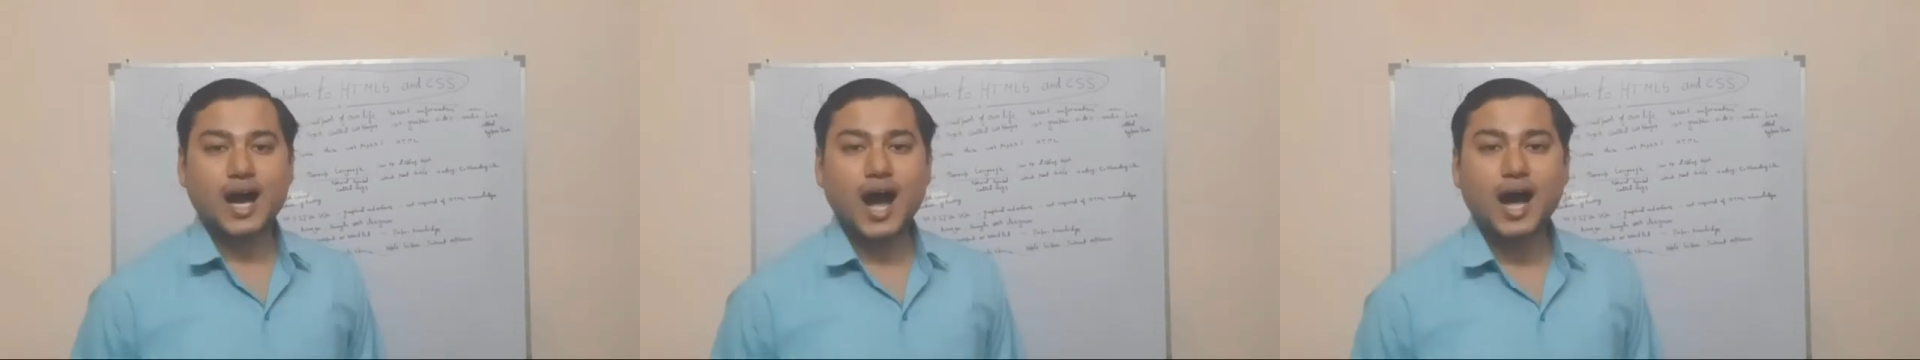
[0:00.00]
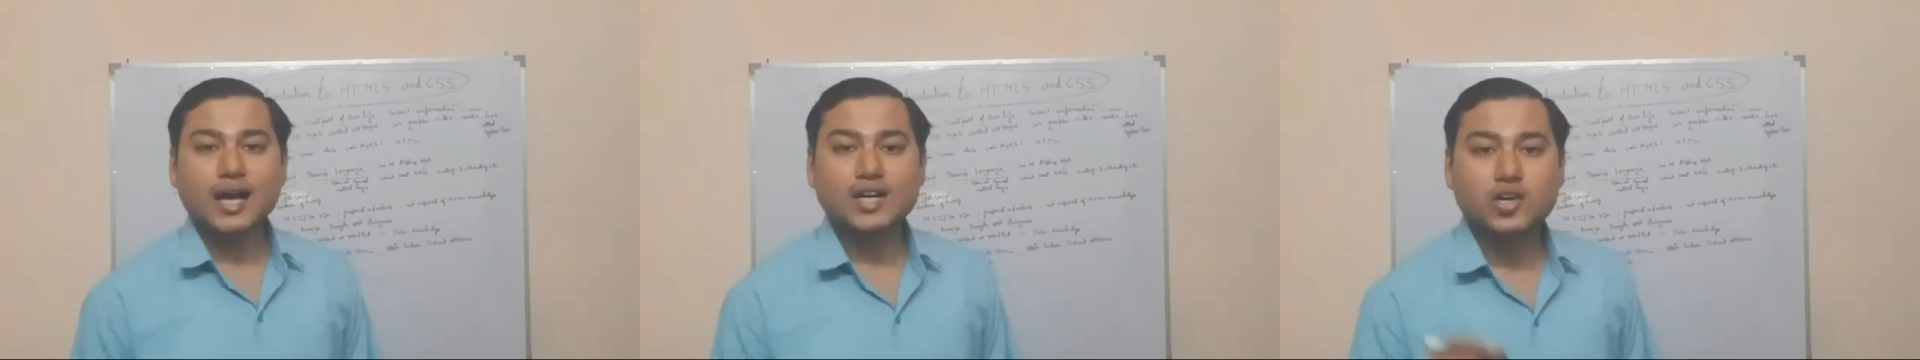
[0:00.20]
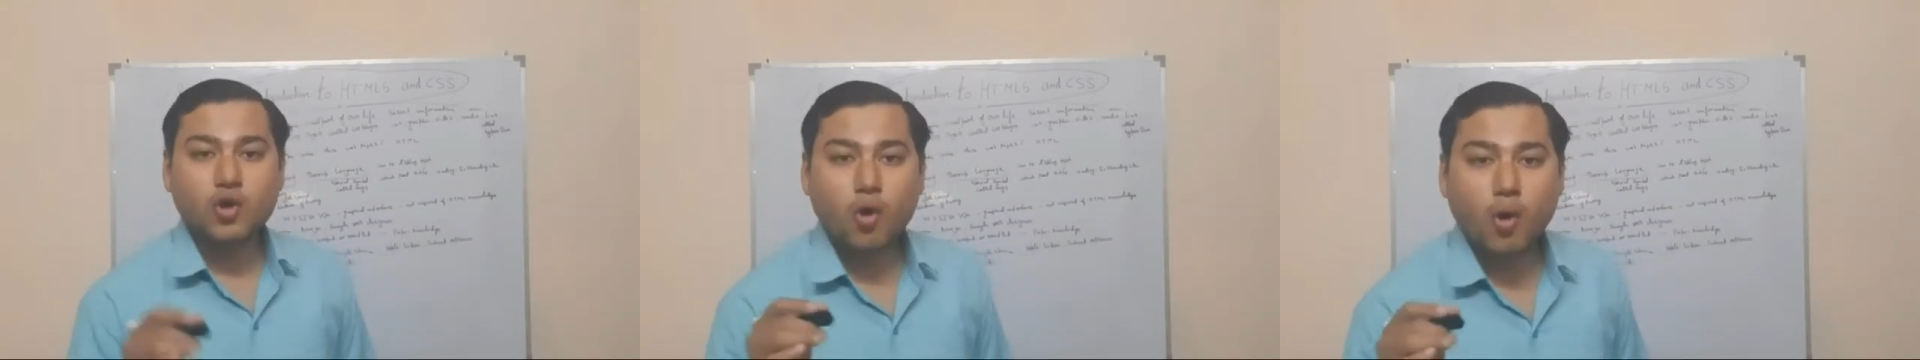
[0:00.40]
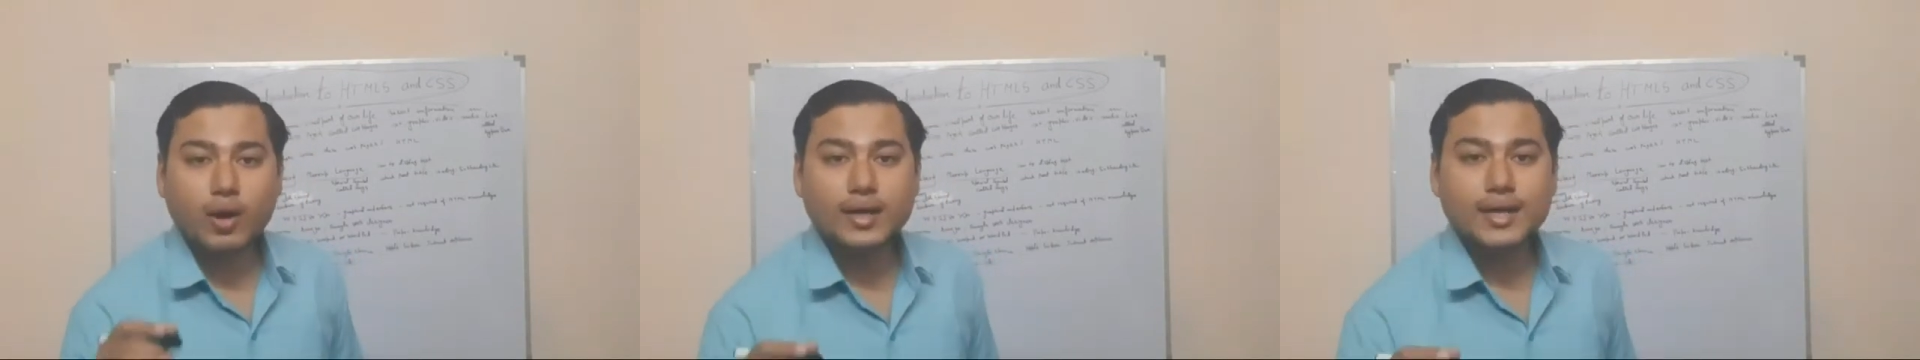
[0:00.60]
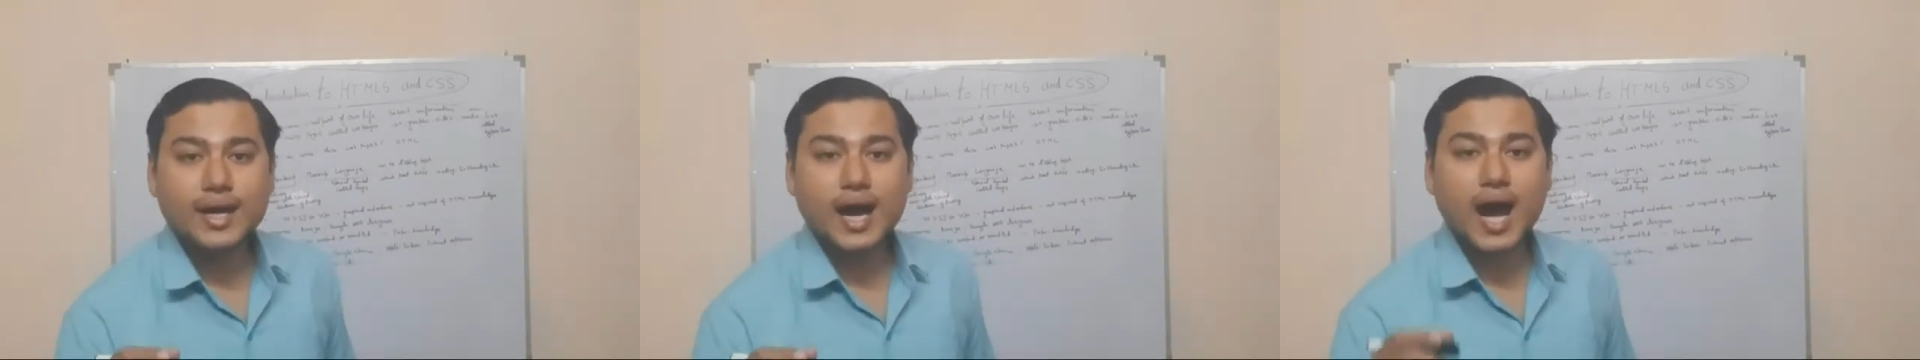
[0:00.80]
are
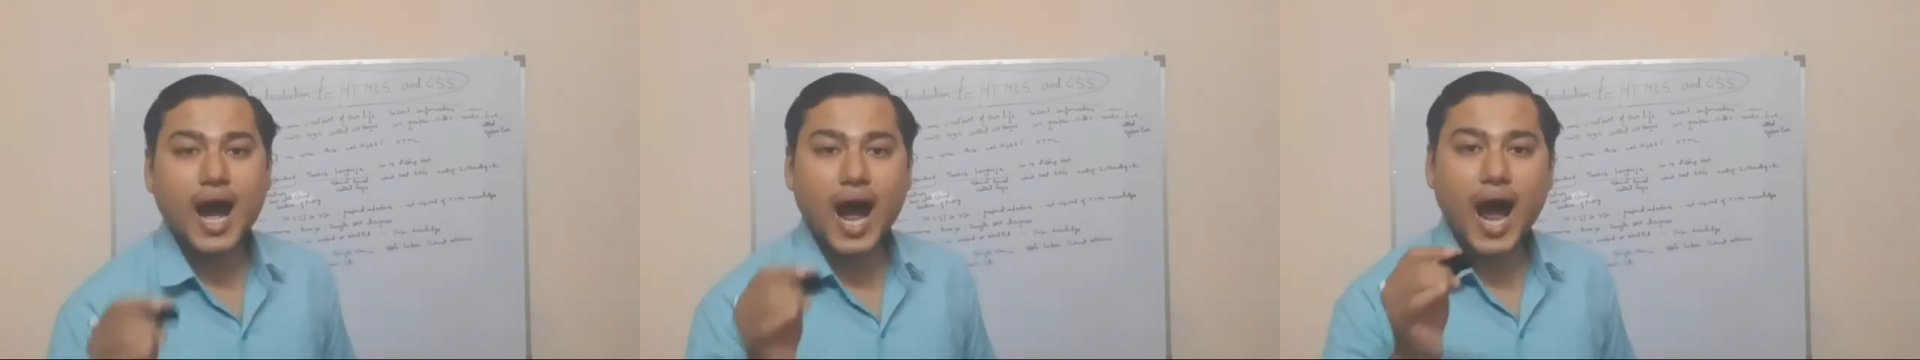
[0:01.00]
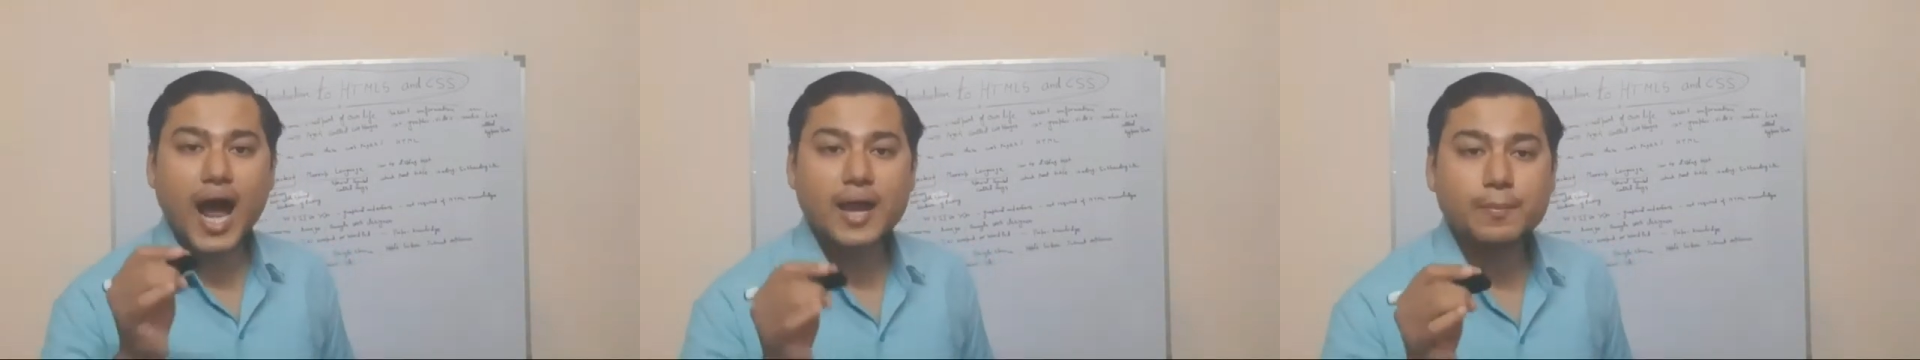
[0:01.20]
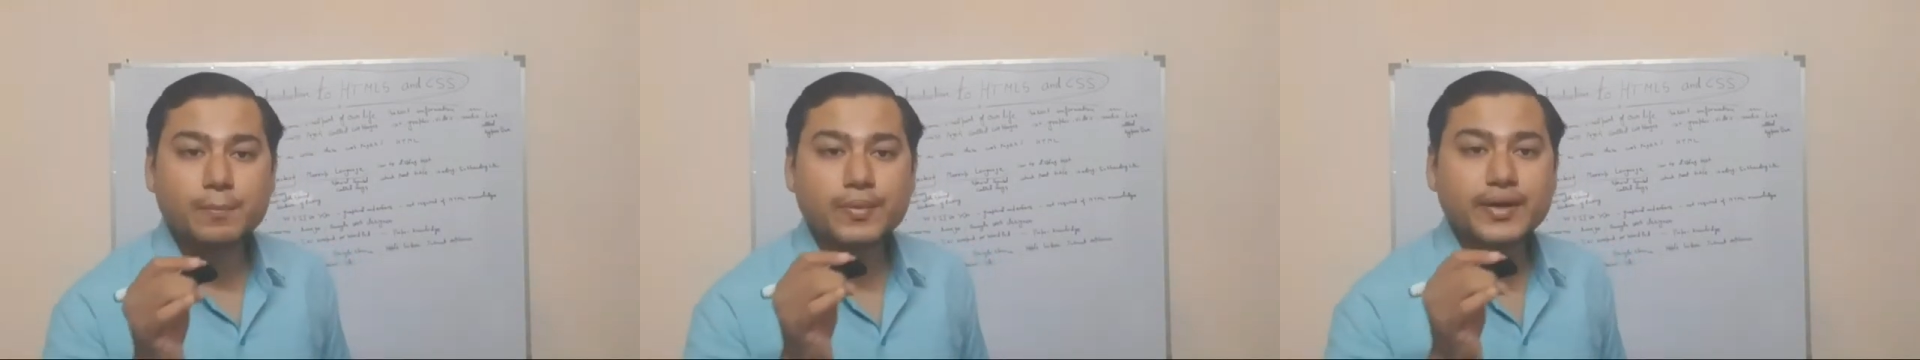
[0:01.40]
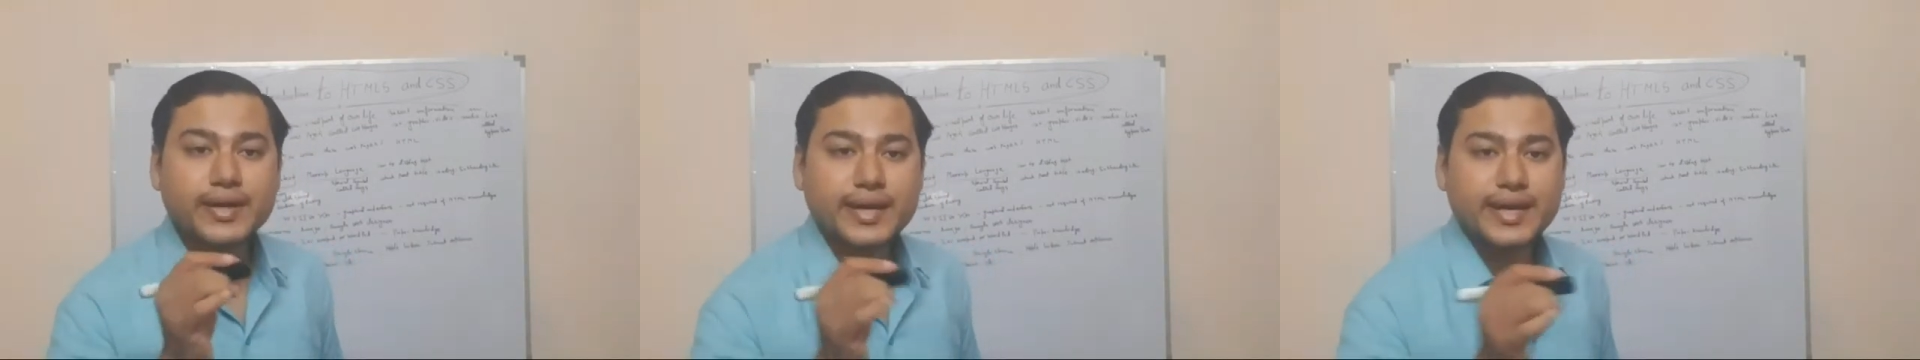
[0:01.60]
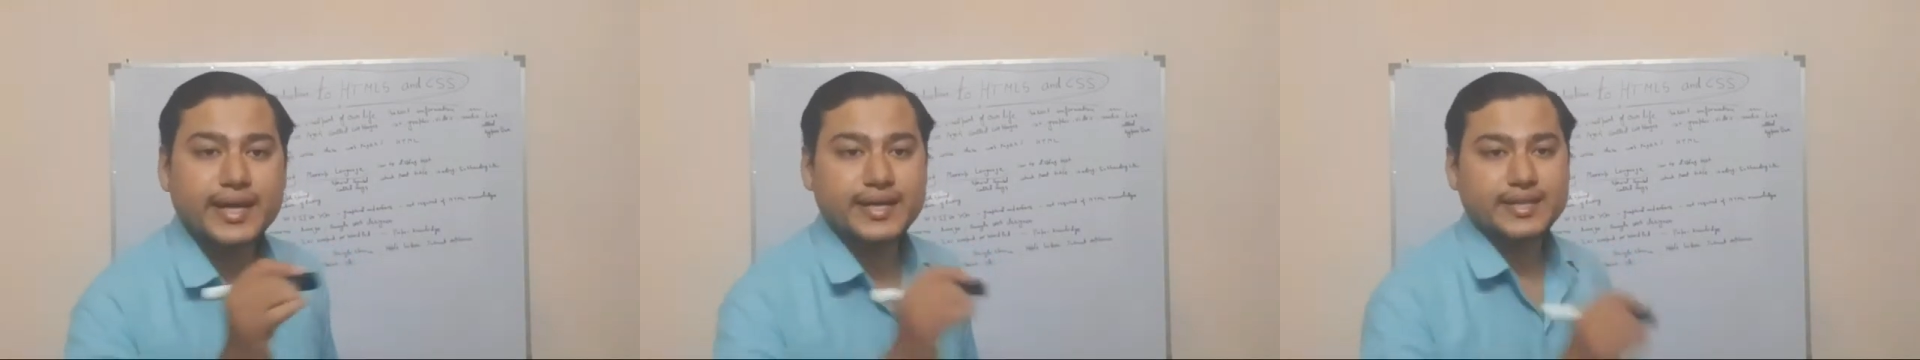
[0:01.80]
called
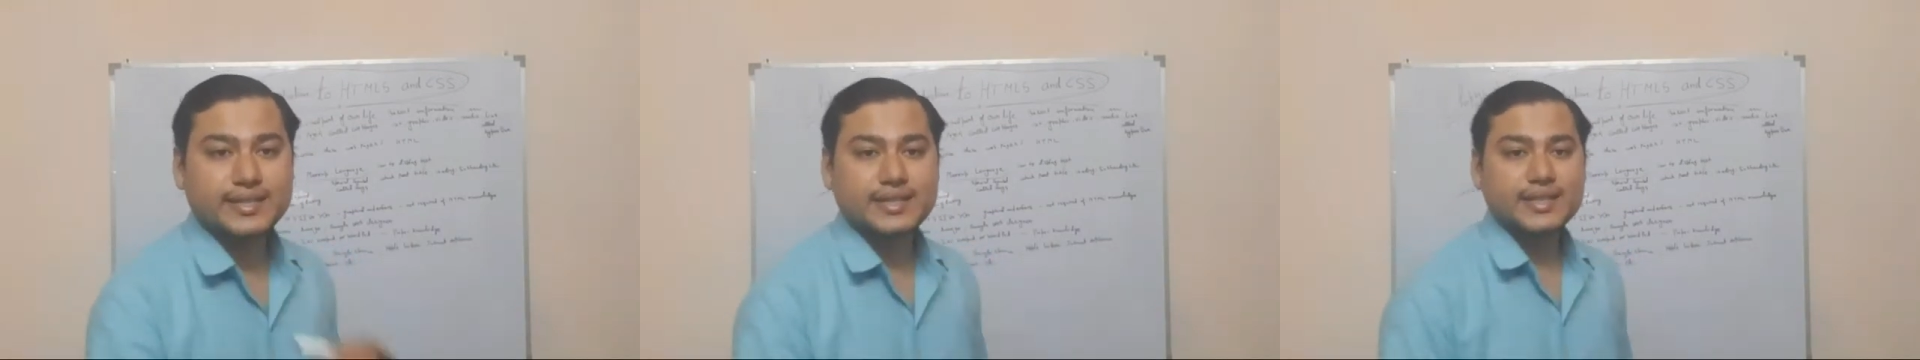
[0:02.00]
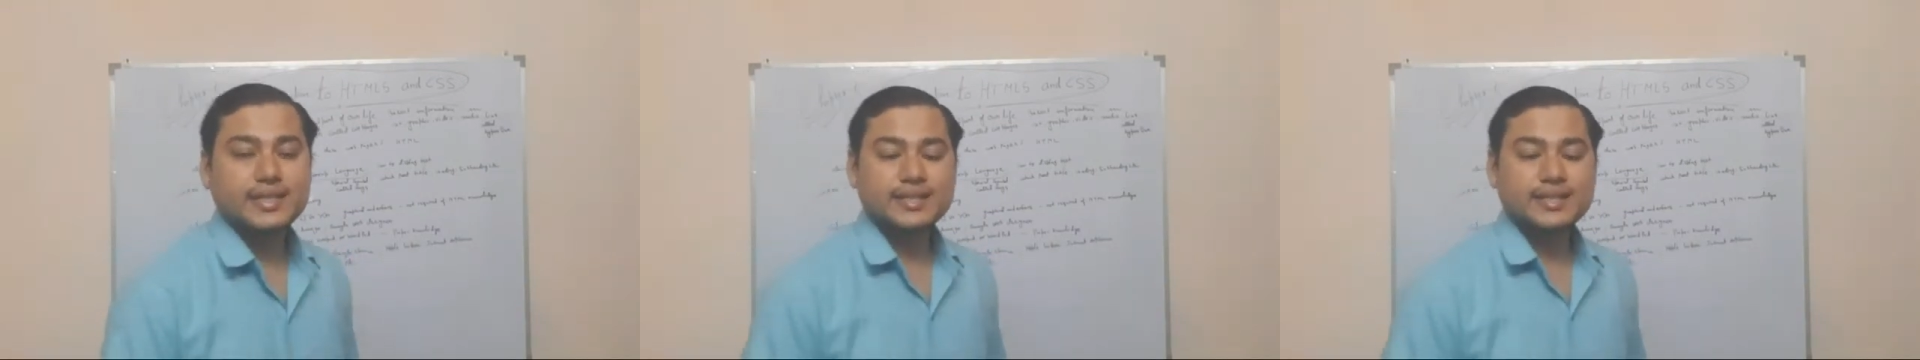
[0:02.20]
hyperlink.